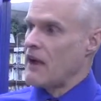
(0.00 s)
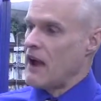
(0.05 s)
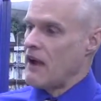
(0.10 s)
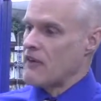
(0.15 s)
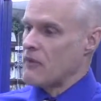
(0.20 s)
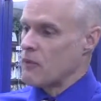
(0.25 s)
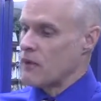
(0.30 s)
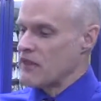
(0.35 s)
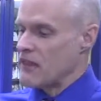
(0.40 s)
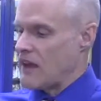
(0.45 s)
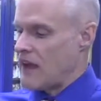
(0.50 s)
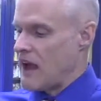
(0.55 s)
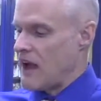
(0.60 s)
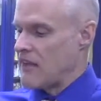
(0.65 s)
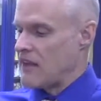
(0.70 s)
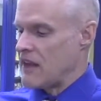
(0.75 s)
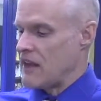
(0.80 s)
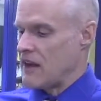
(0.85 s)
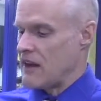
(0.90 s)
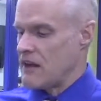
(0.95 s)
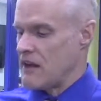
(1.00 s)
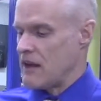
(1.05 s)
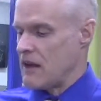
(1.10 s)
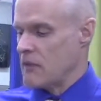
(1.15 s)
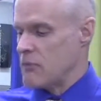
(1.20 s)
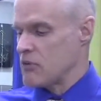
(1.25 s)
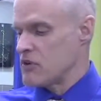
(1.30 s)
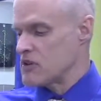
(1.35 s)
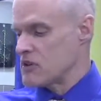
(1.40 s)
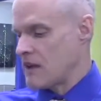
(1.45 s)

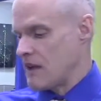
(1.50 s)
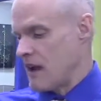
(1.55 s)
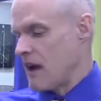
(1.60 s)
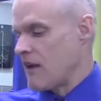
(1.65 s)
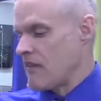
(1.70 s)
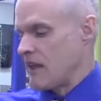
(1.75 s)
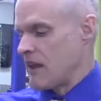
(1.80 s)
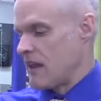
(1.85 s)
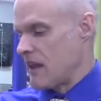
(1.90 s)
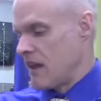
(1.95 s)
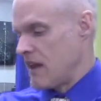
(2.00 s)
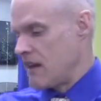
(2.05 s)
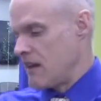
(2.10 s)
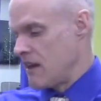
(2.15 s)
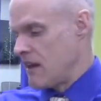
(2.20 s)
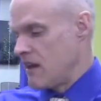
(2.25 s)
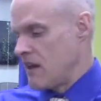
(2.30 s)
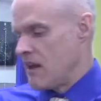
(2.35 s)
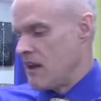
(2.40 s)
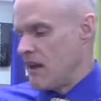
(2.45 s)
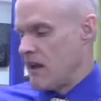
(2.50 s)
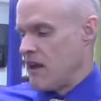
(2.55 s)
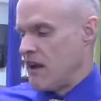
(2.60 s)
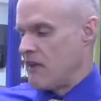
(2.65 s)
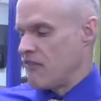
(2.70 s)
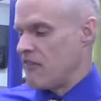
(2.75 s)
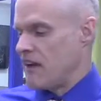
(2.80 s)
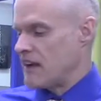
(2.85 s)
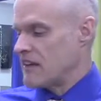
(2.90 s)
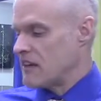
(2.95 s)
how they had
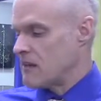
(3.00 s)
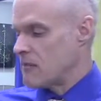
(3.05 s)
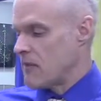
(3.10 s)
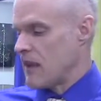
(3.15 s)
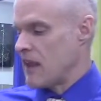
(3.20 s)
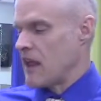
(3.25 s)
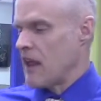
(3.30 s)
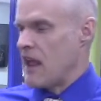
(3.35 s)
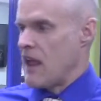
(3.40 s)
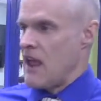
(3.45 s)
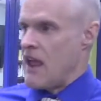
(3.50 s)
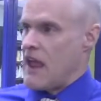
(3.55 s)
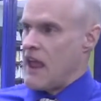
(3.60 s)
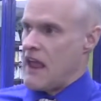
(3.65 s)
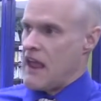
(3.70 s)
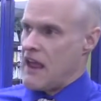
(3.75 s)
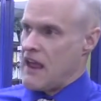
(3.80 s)
affected me.